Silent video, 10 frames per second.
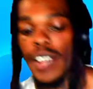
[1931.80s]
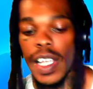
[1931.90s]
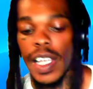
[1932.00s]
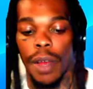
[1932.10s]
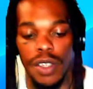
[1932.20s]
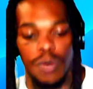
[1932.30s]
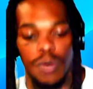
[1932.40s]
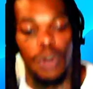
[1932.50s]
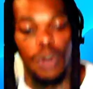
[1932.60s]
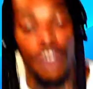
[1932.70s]
as possible
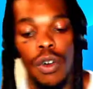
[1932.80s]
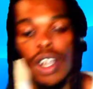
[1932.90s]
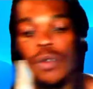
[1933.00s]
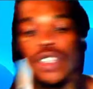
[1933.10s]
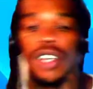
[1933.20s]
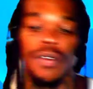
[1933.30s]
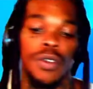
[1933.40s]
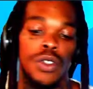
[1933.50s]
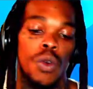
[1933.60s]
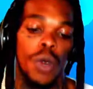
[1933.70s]
in the realms of
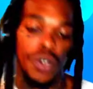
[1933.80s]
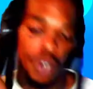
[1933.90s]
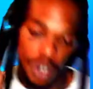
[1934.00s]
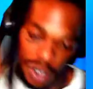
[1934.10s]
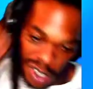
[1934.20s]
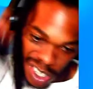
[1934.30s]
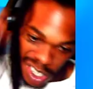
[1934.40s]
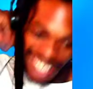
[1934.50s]
the one terms.